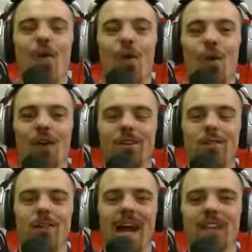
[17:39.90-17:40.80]

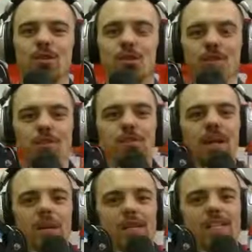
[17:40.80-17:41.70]
Welcome back to What Your
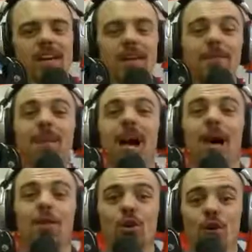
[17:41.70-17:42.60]
Money Would Say.
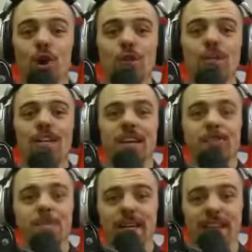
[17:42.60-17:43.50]
I'm your host,
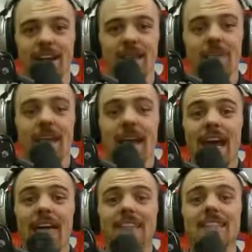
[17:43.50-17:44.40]
Andrew McNair.
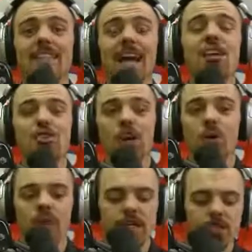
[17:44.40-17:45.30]
And today's
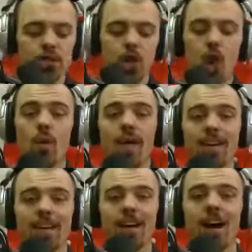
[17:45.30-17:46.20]
show is No
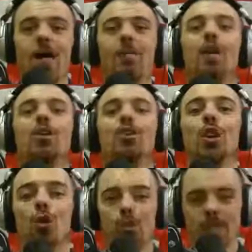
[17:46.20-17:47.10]
Income,
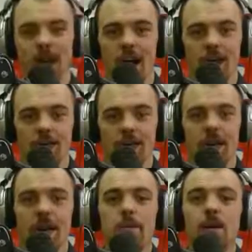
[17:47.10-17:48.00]
No Retirement.
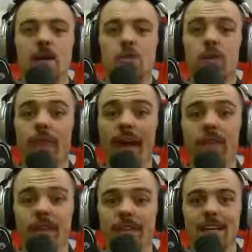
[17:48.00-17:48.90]
Because
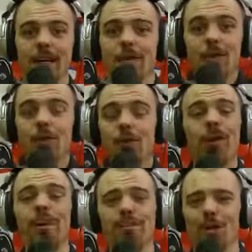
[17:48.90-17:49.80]
without income, there
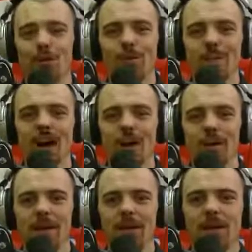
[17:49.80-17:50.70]
is no
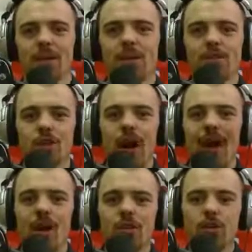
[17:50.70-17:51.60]
retirement. So
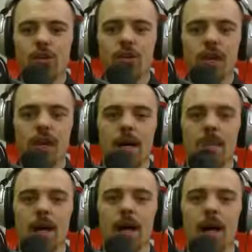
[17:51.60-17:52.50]
how do you
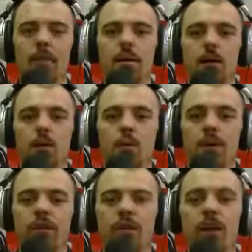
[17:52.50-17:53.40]
come up
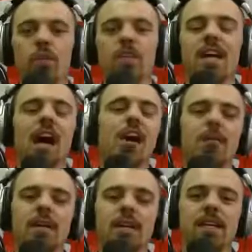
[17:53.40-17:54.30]
with a
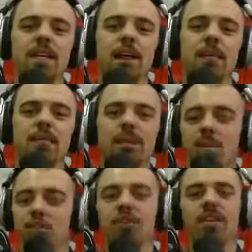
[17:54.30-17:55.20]
retirement income
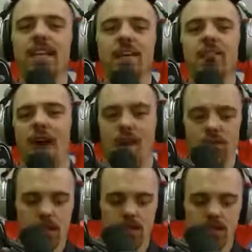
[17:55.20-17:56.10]
that you can never
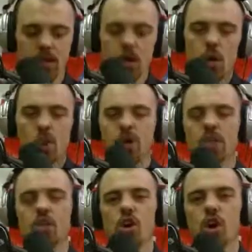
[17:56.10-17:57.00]
outlive? We're
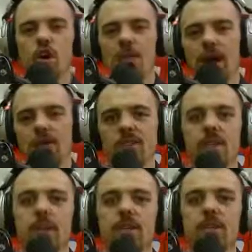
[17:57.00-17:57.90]
going to talk about
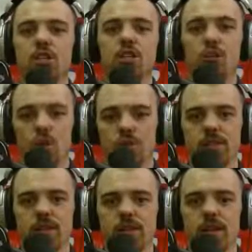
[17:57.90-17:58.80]
some of the
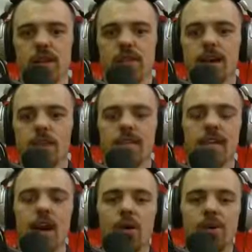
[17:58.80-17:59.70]
sources that
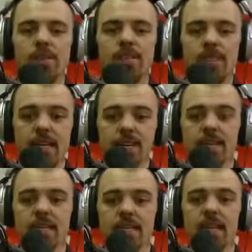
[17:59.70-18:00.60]
retirees
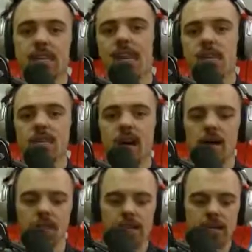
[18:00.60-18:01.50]
seek to get that
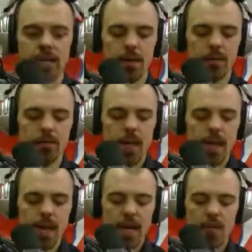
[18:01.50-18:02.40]
retirement income.
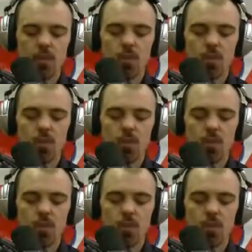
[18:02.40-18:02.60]
And